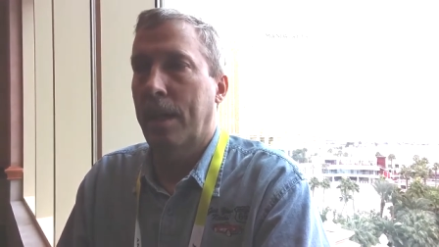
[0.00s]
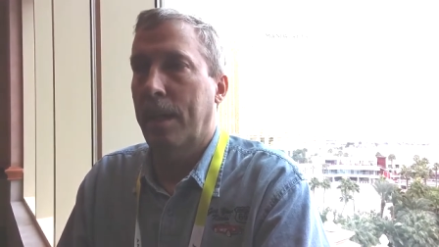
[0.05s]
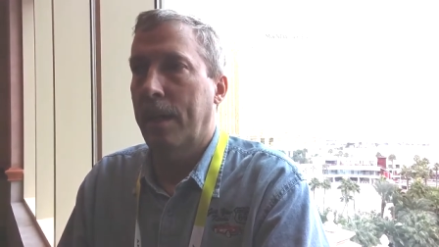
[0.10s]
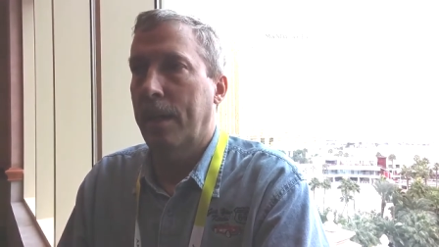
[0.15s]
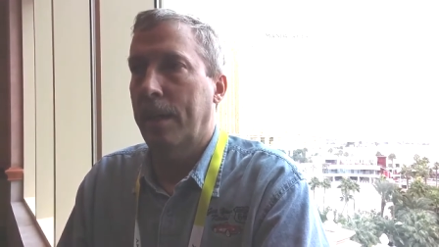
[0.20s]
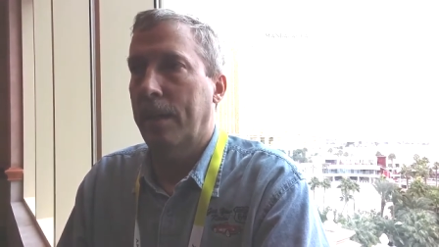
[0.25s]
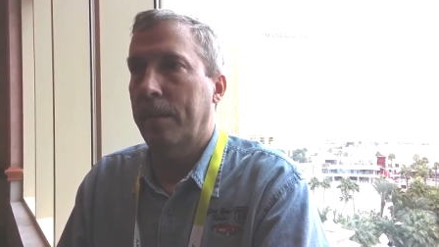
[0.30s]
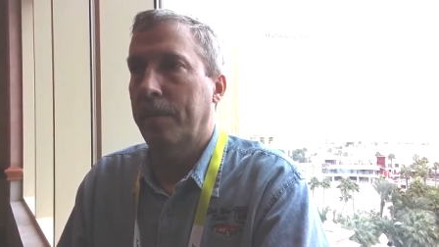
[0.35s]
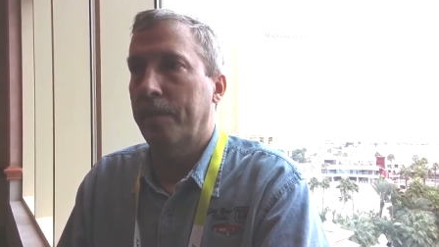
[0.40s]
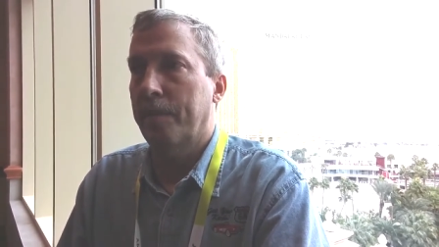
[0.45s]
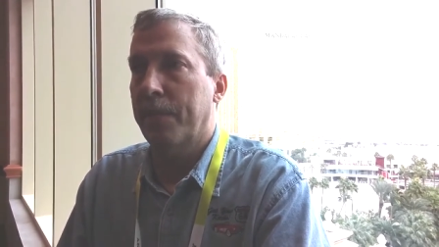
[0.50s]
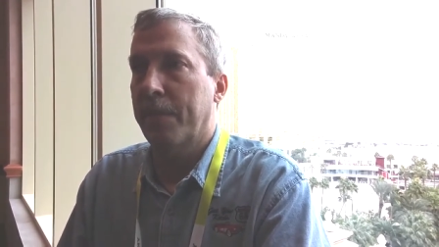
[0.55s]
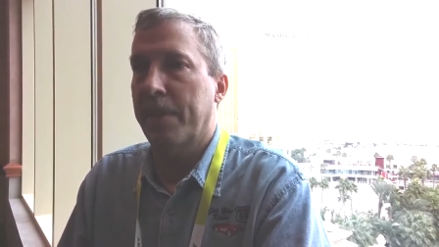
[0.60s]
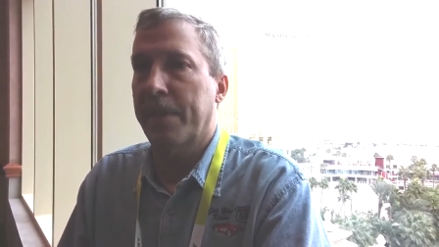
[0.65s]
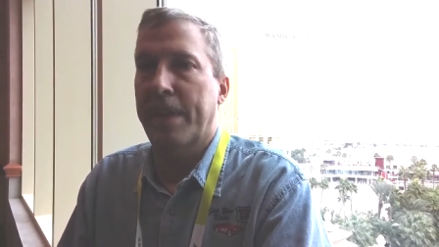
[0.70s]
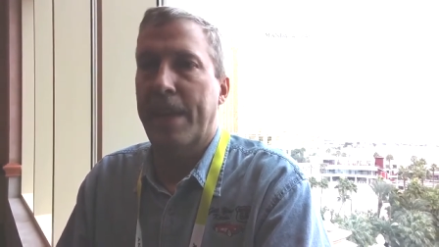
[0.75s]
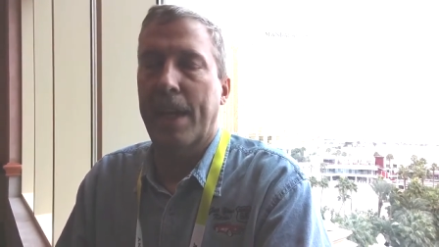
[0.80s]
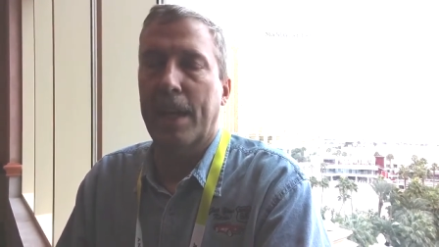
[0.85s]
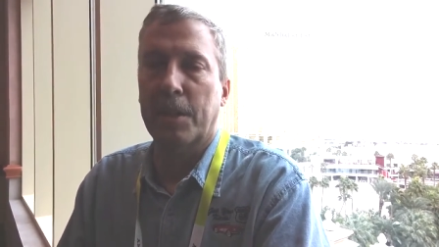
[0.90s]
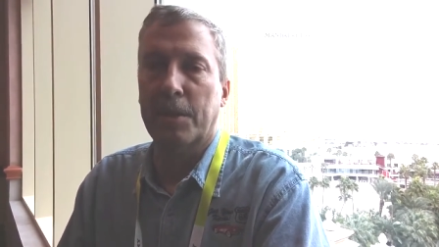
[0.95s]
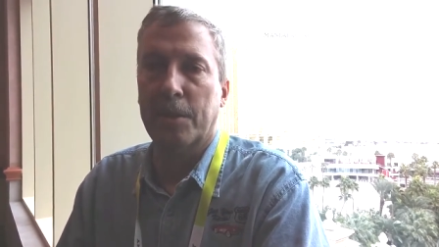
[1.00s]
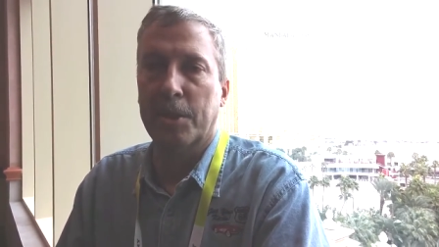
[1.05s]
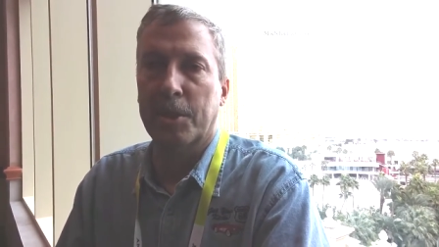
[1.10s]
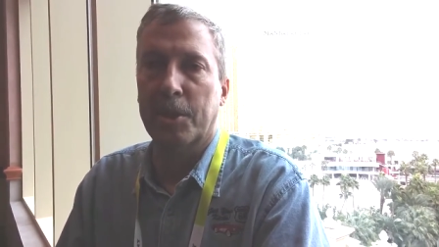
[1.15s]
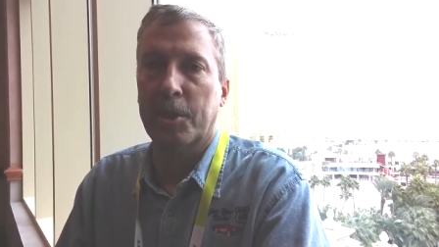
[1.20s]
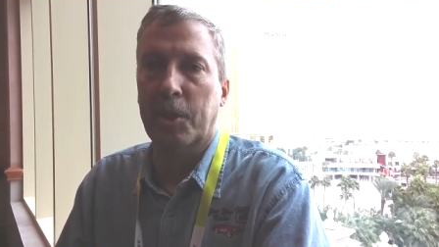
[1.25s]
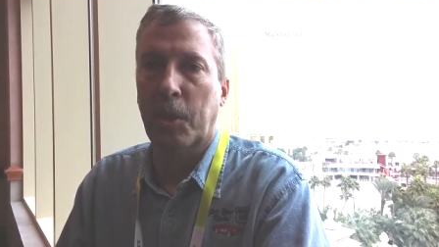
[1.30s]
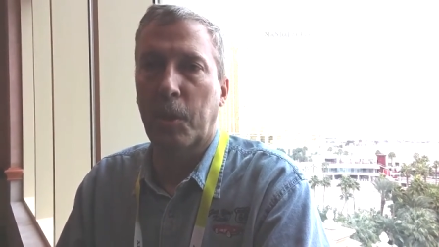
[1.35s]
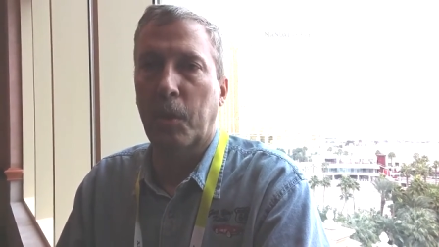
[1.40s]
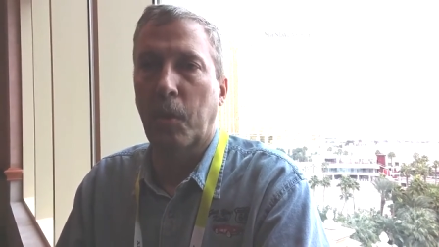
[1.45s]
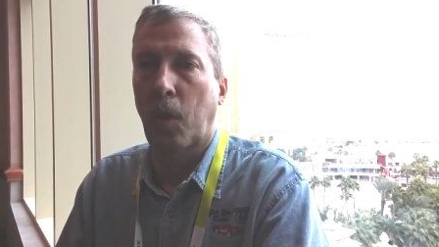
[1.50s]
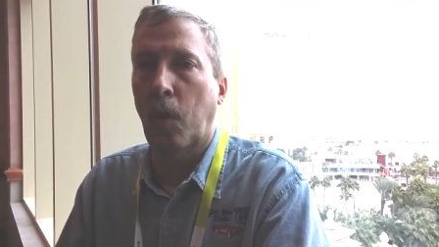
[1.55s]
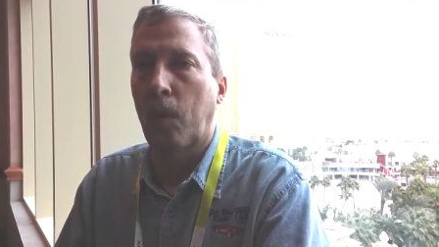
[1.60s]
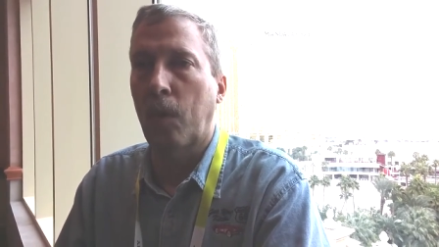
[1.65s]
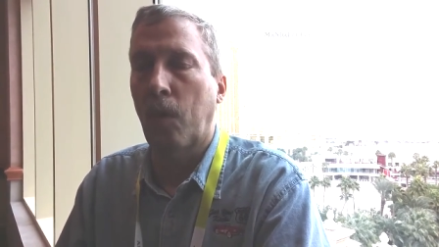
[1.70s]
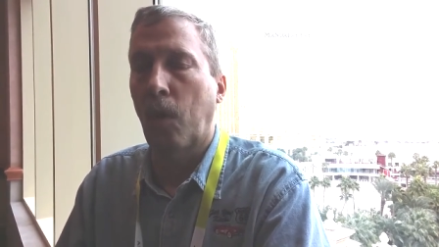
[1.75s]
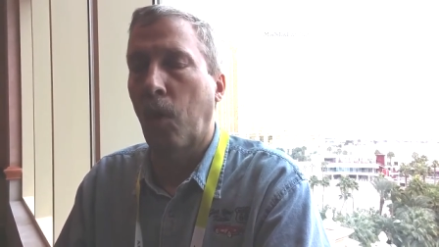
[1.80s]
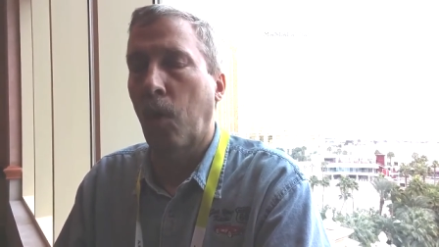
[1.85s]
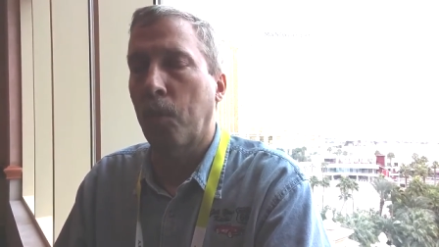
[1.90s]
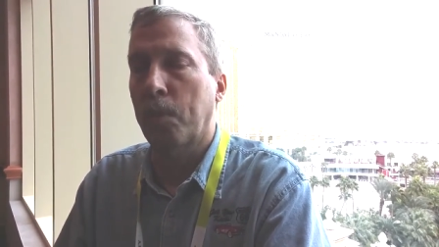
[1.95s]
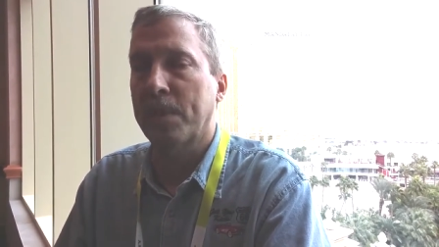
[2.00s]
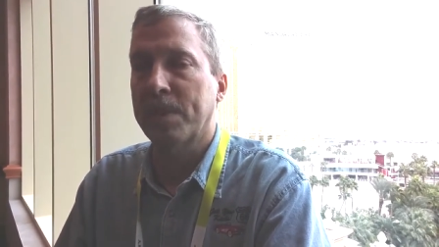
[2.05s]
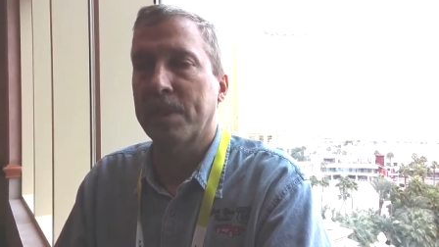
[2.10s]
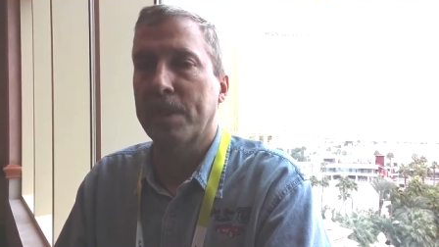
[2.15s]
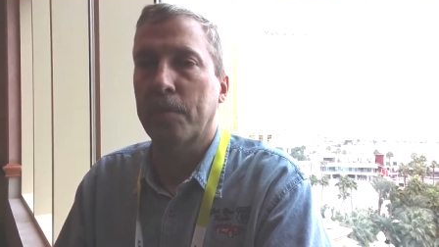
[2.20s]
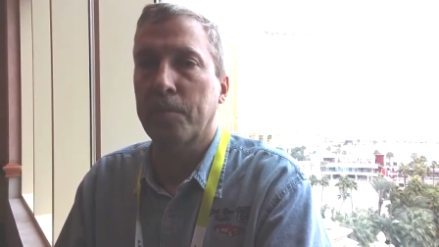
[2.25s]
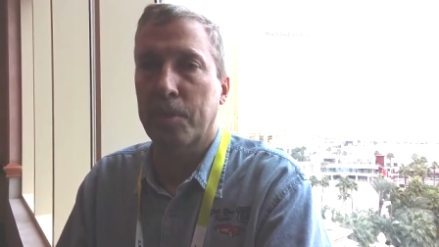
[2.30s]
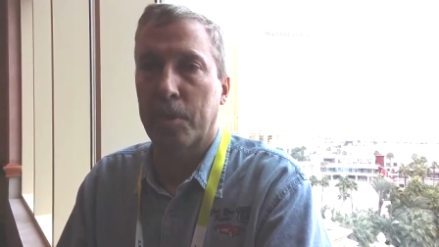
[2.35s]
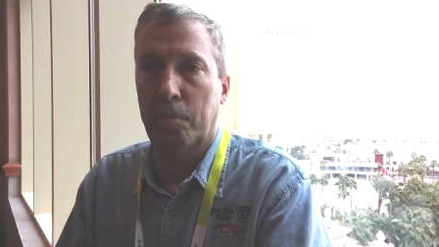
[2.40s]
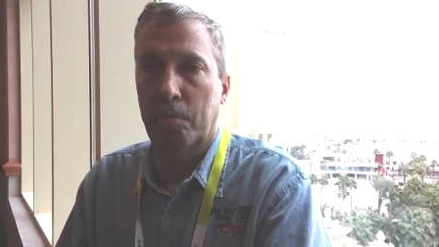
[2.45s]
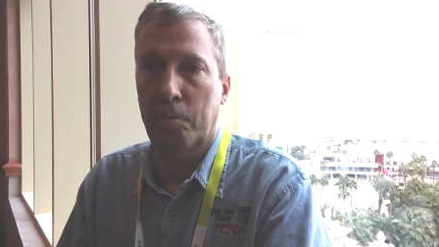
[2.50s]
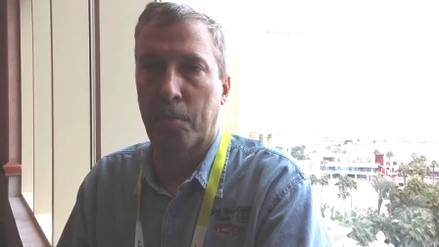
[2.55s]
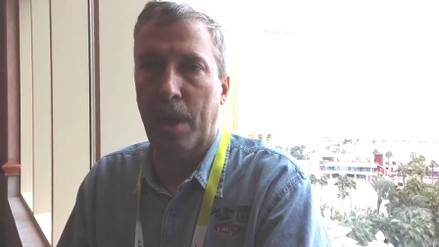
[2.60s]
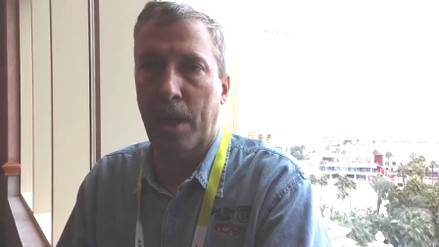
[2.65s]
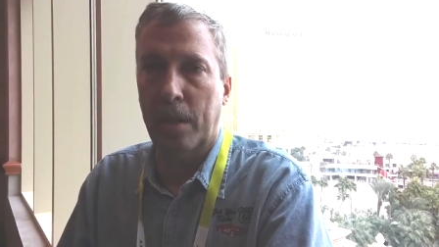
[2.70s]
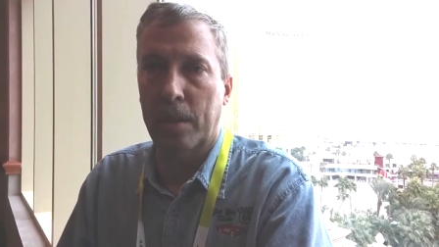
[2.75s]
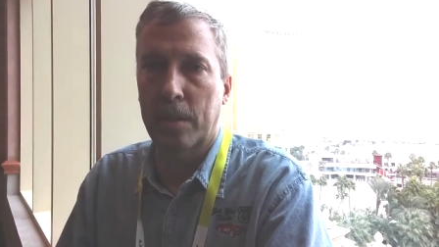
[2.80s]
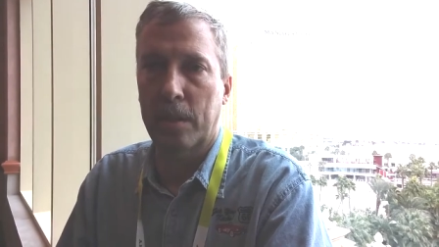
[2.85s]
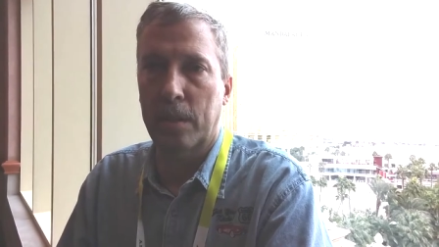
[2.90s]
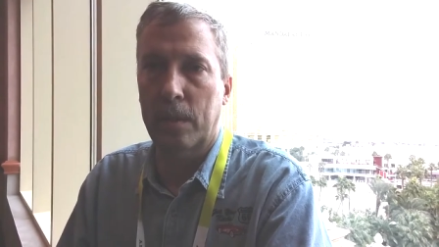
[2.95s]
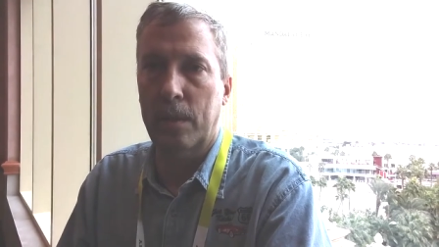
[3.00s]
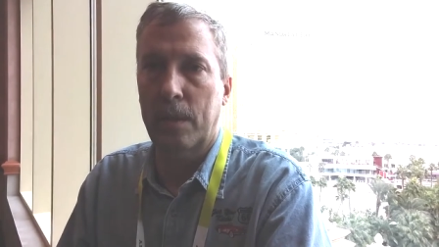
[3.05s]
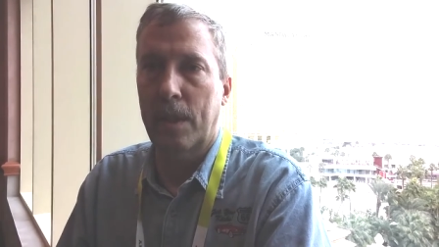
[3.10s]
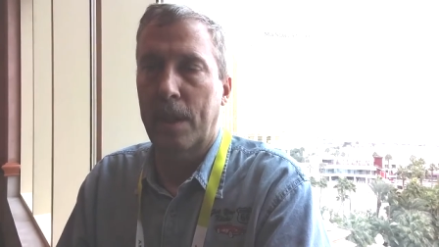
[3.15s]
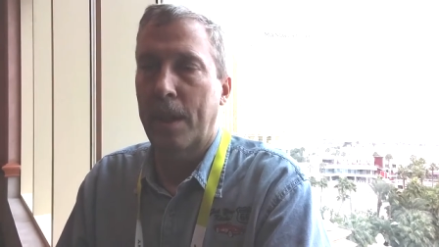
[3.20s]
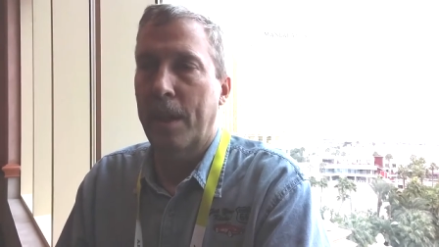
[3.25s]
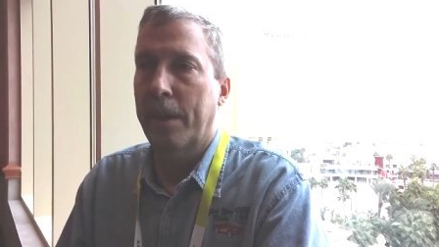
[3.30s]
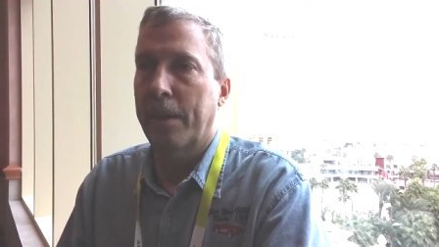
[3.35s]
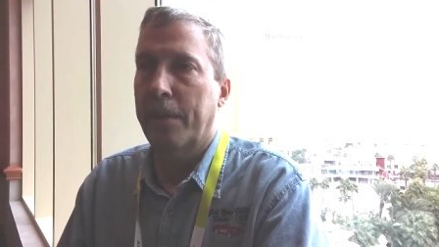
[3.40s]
Um, the actual show opens up tomorrow.